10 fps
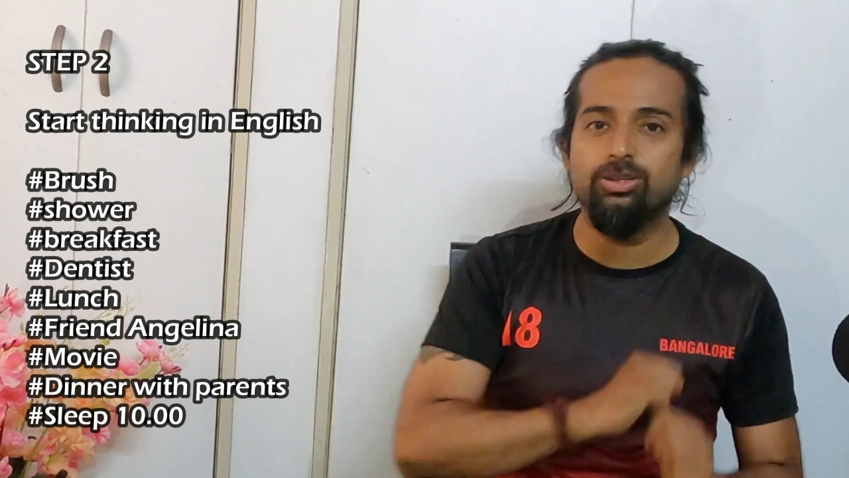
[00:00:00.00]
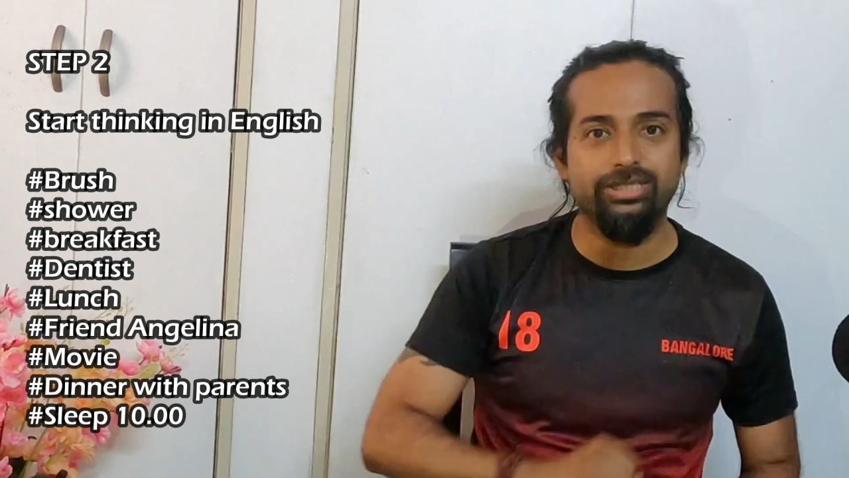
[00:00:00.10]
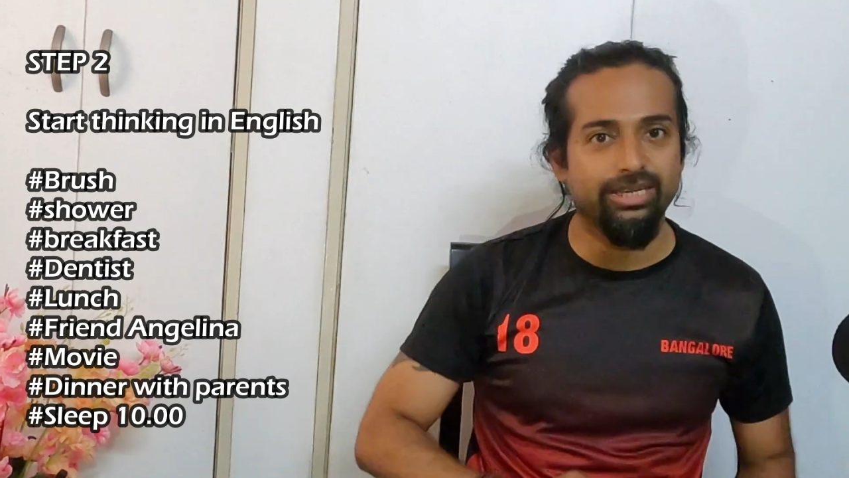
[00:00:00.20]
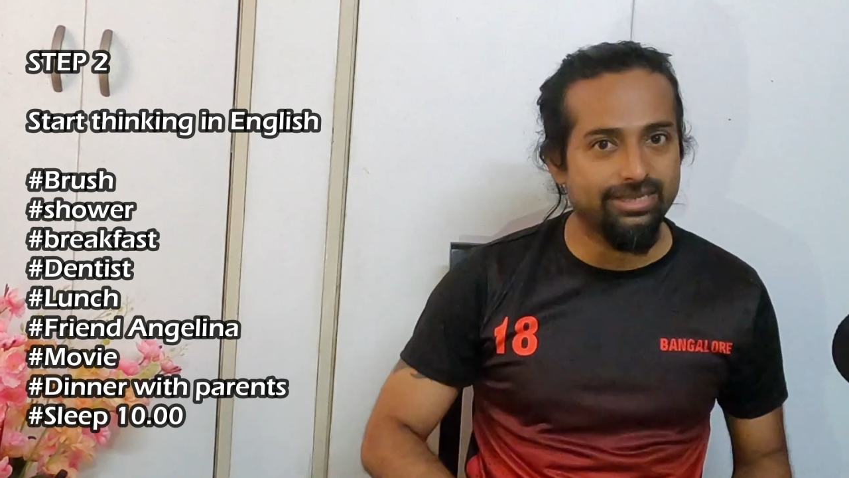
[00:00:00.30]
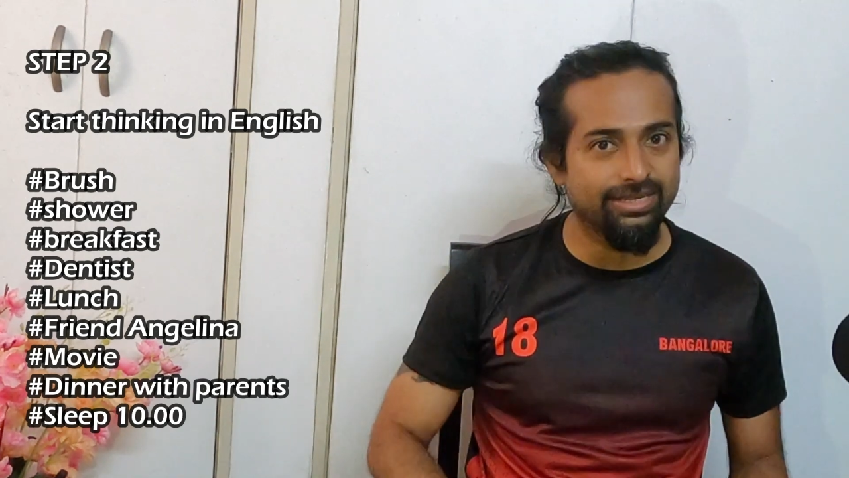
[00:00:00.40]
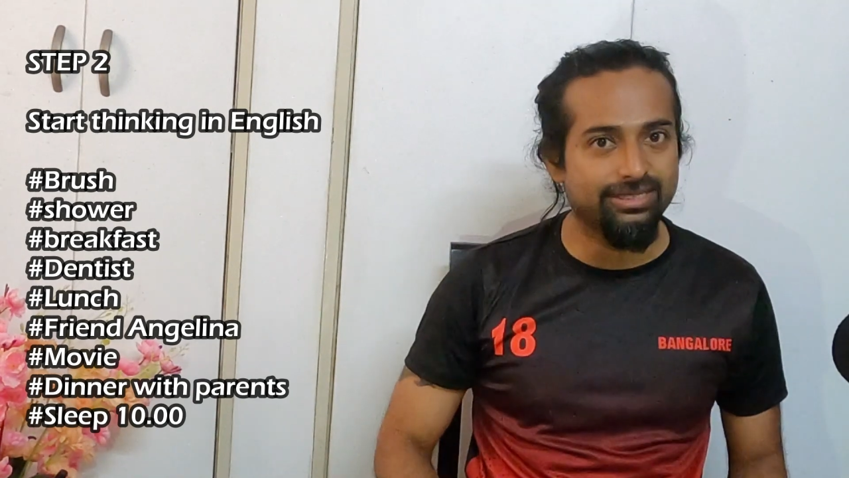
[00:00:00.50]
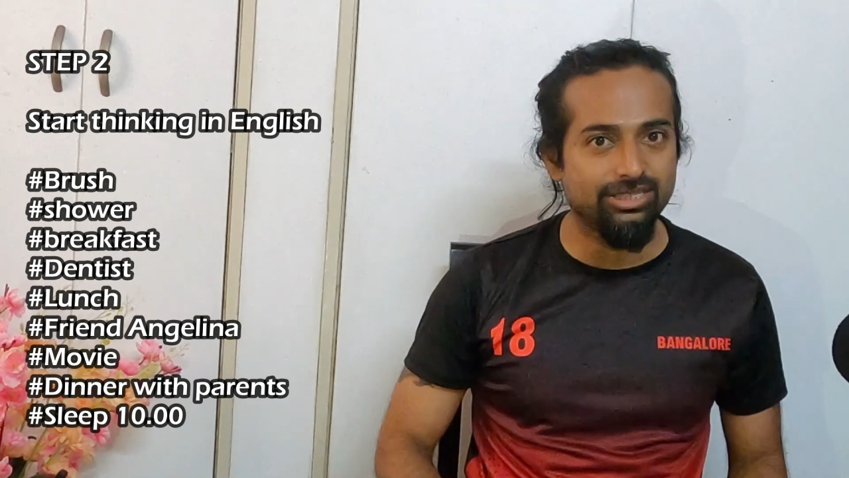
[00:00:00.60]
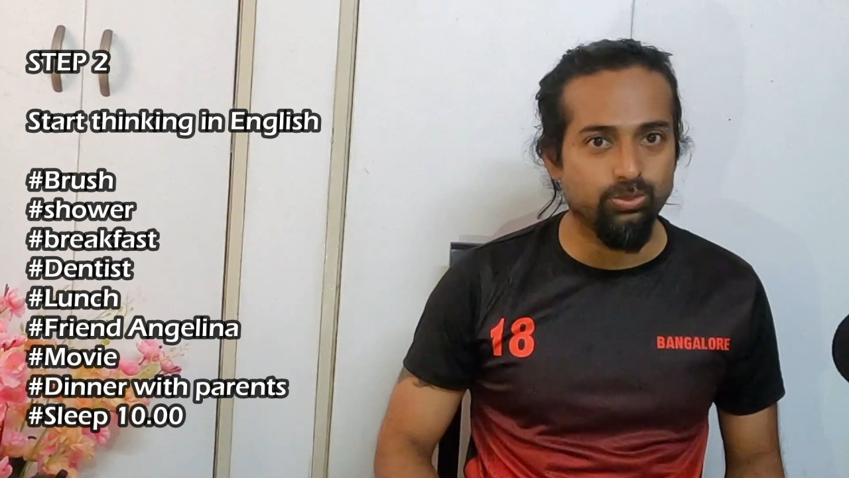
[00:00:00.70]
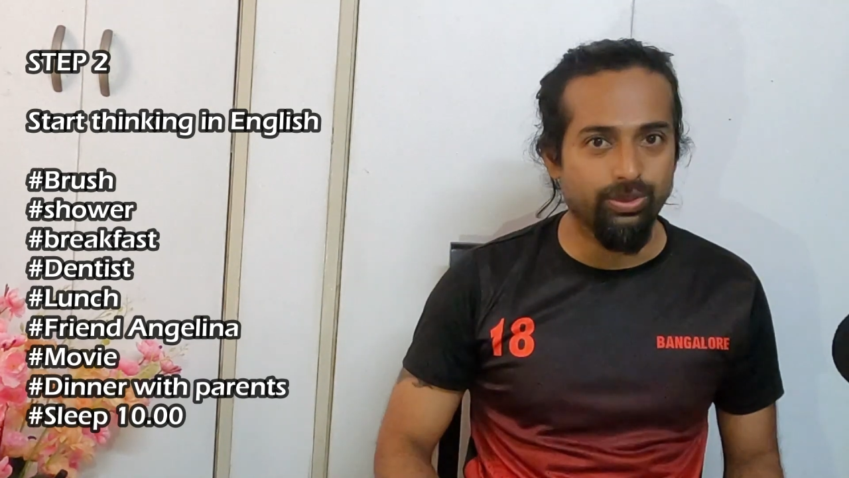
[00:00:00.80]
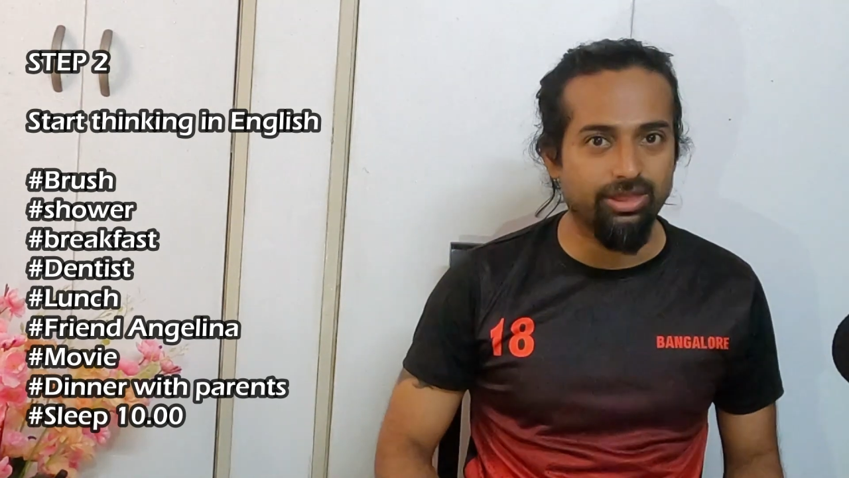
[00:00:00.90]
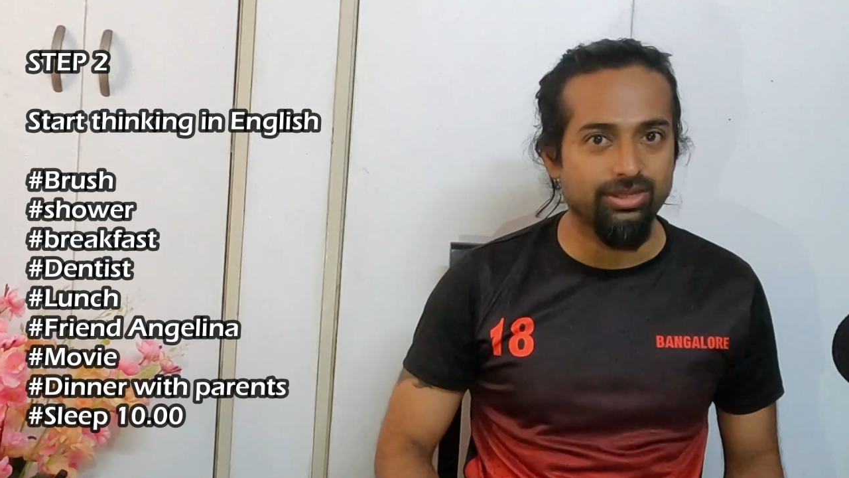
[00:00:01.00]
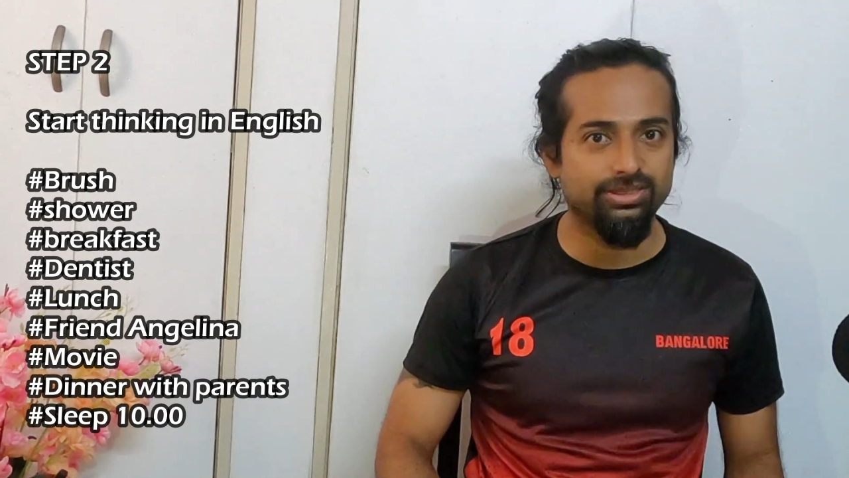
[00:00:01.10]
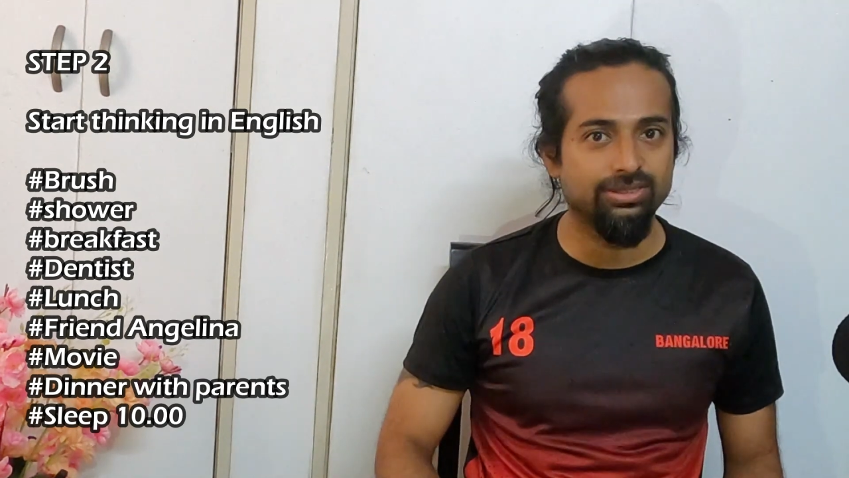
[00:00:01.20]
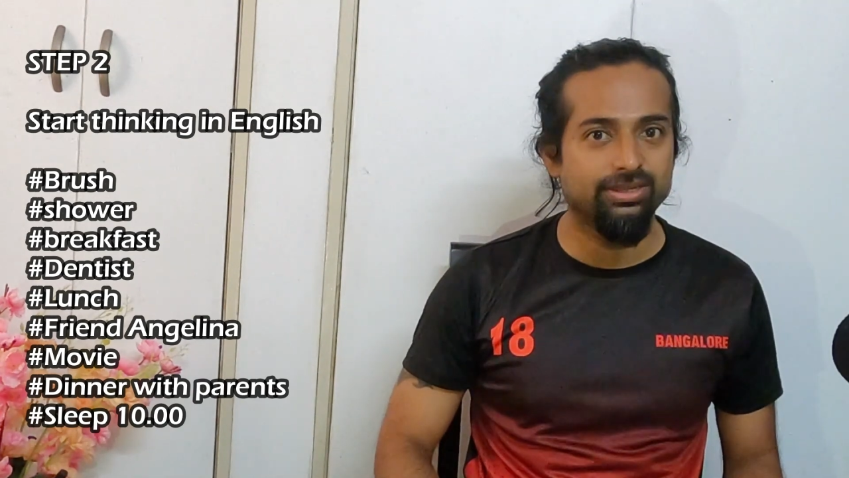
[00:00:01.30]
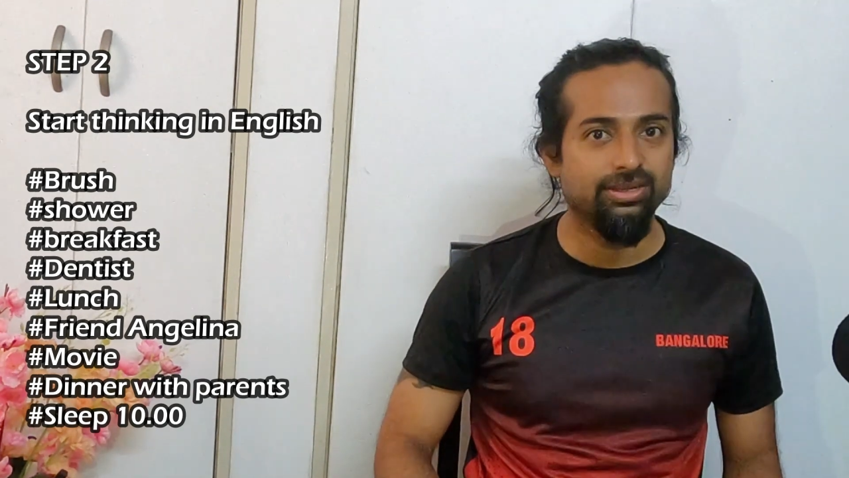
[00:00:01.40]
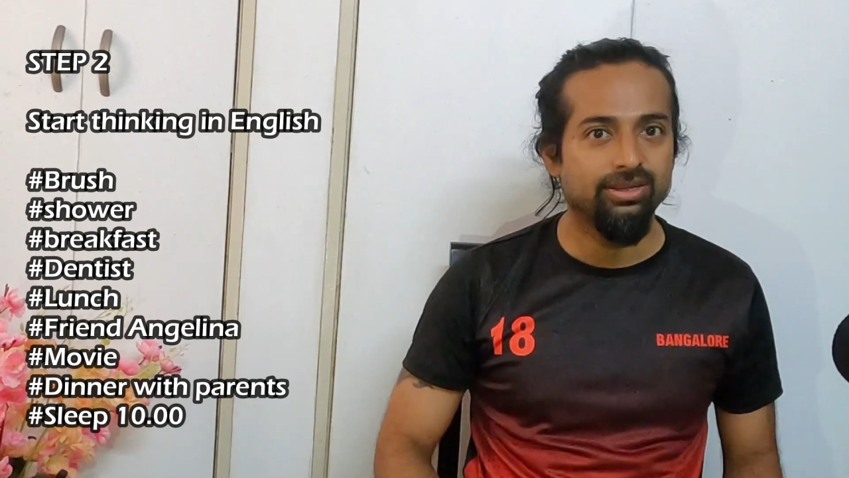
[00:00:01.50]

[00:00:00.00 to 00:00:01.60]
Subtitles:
sentences with this.